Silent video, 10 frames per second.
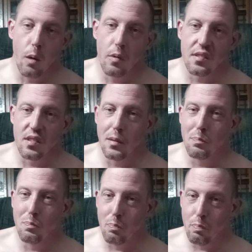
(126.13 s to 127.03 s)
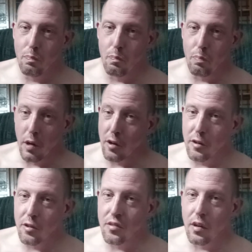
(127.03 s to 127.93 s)
I want to say, better
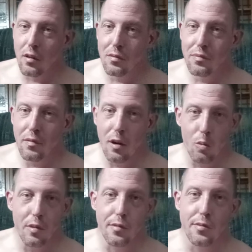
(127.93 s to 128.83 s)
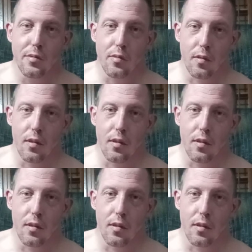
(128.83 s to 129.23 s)
yourself at what you do